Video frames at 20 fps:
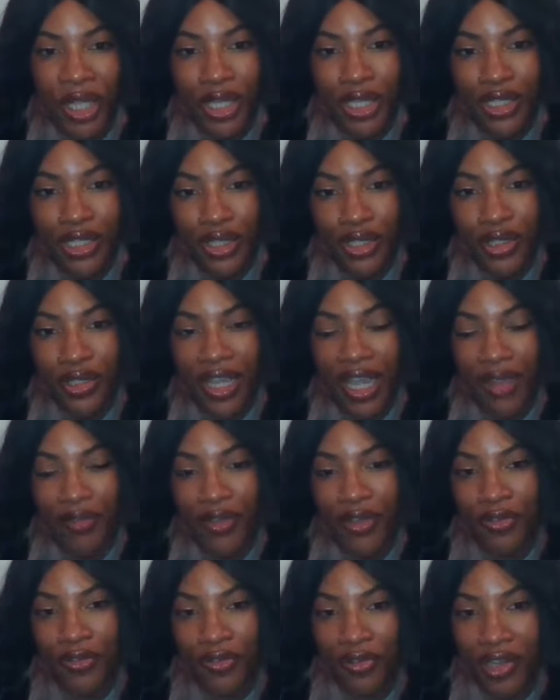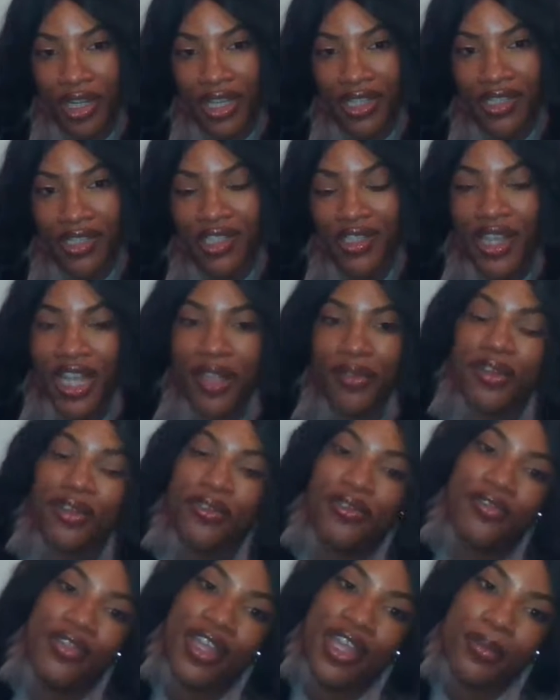So you have your friends, you
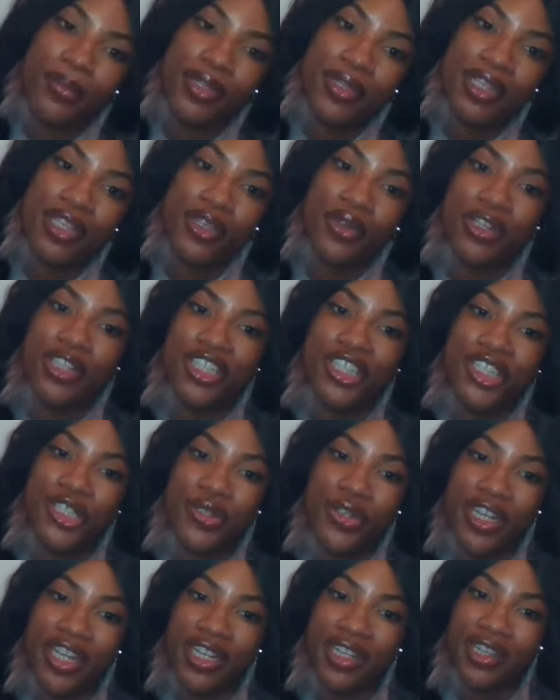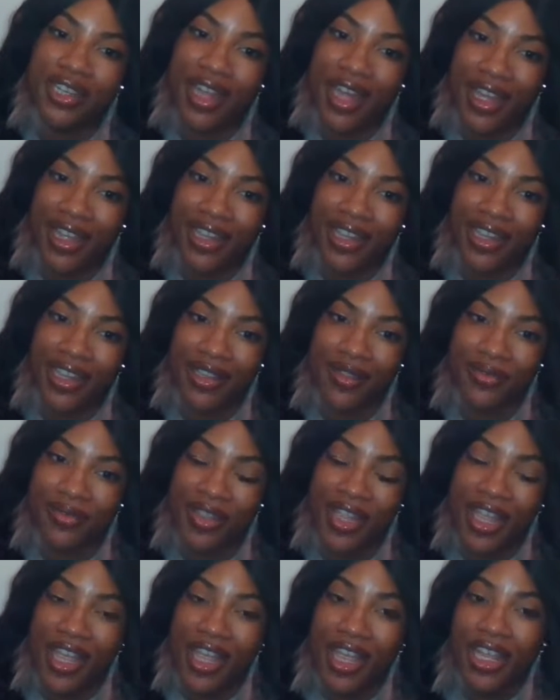have your family, you're enjoying life,
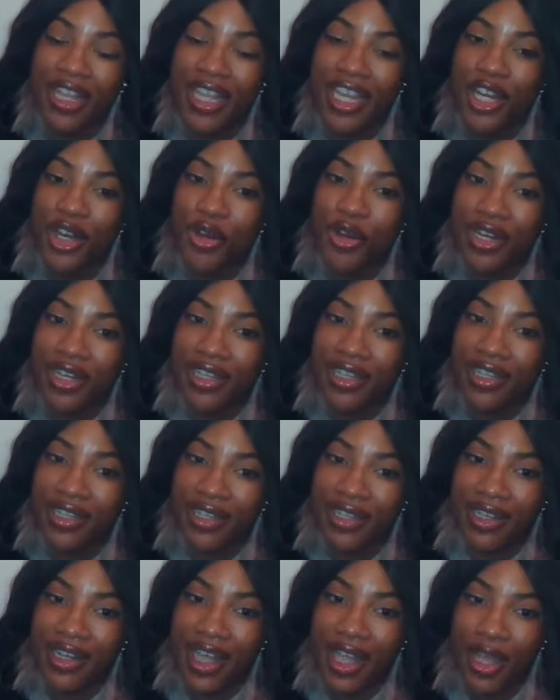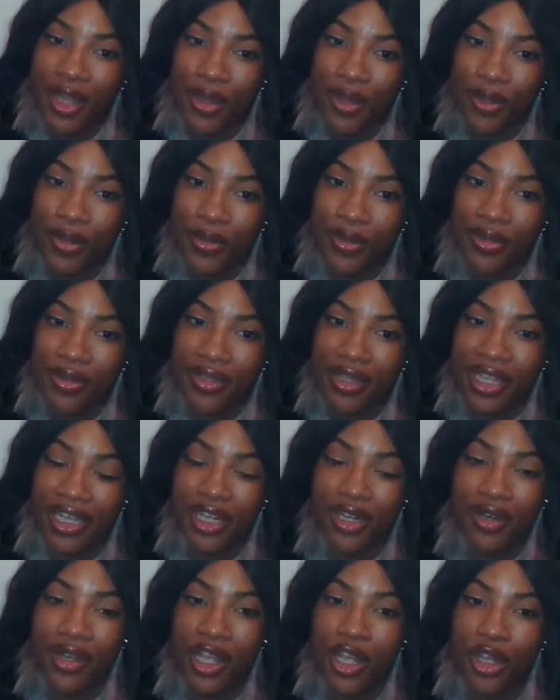you're in good health, like
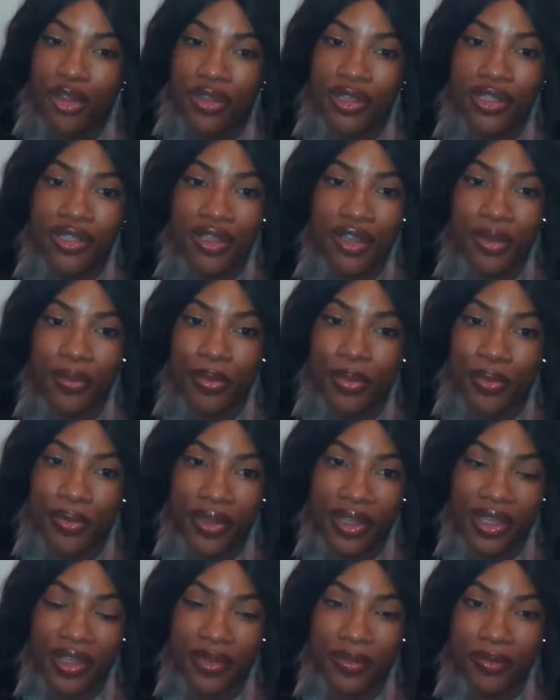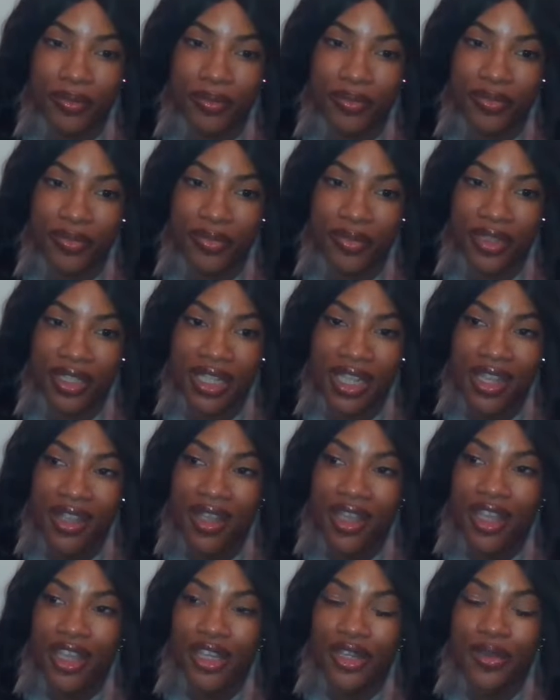your health is on point.
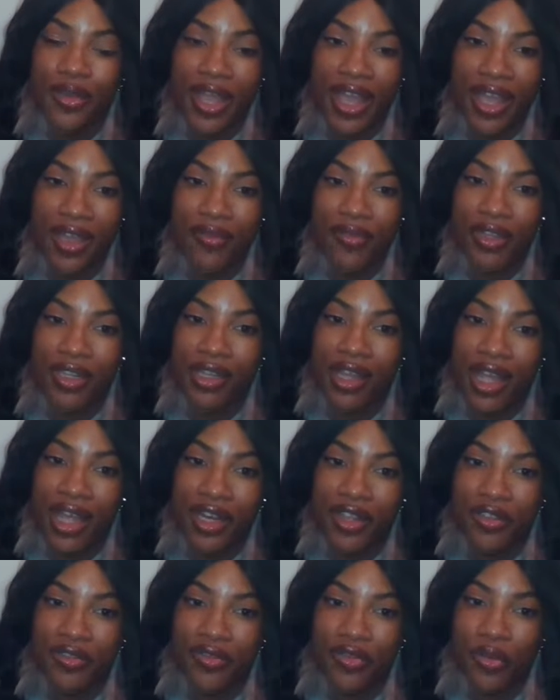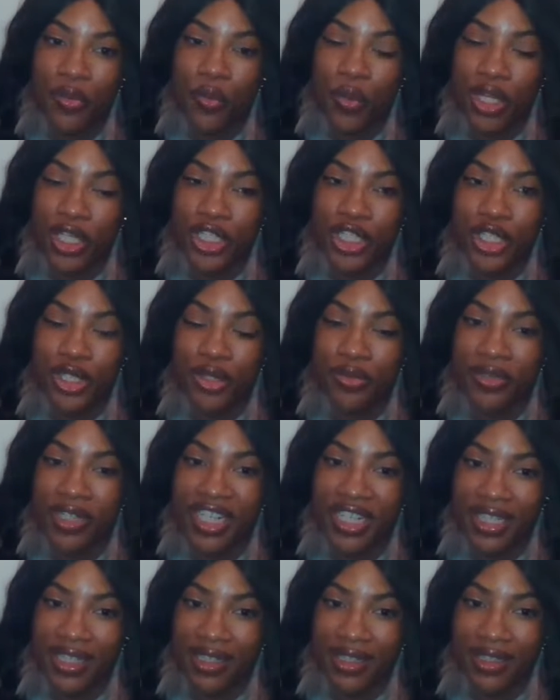You have a lot of what you
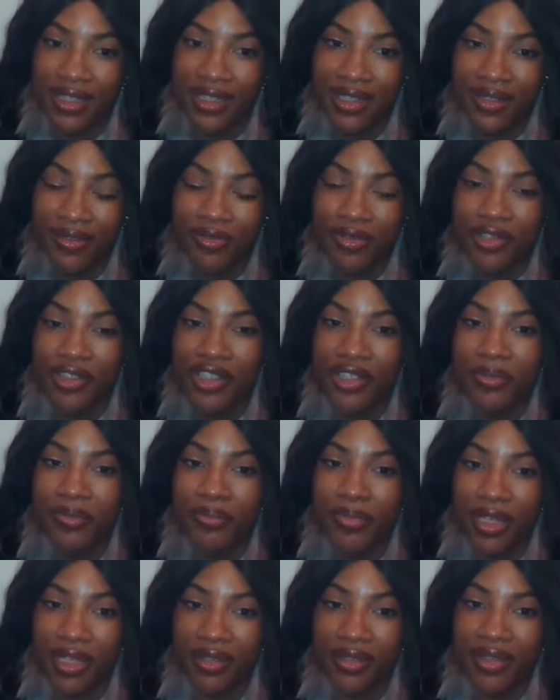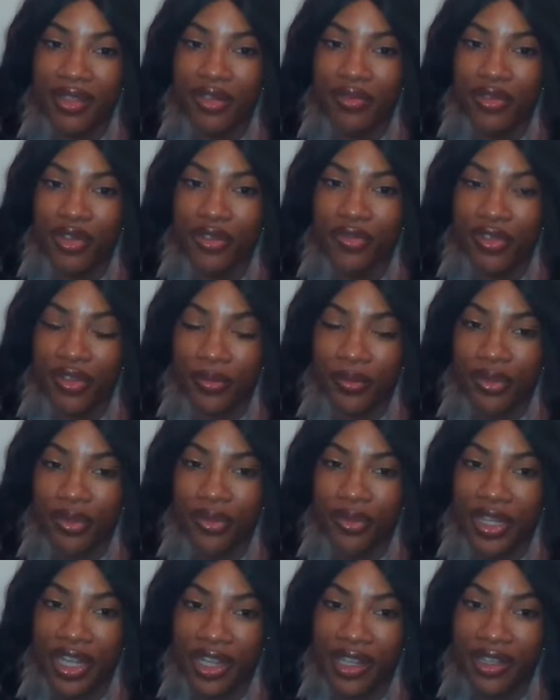need for the month of November,
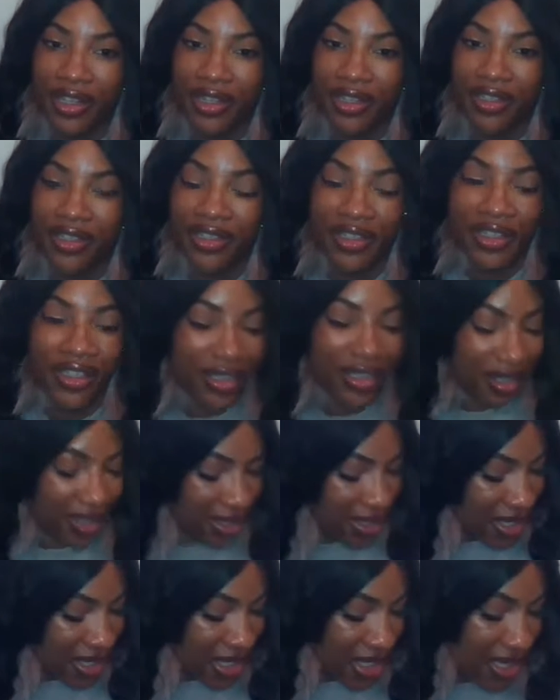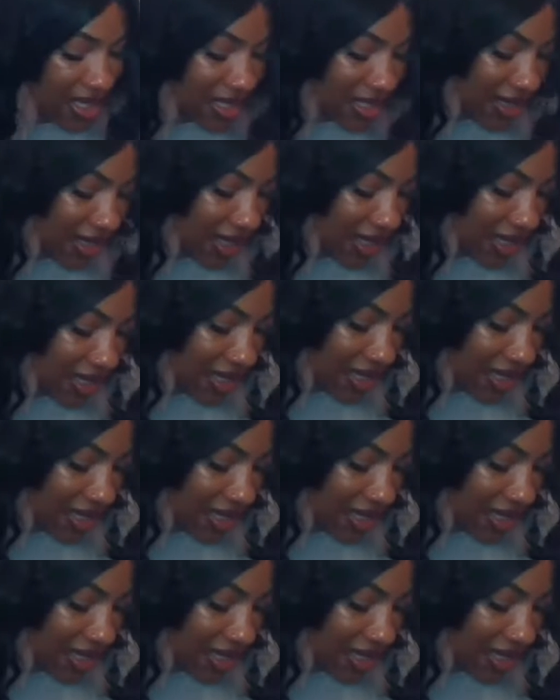okay? It's like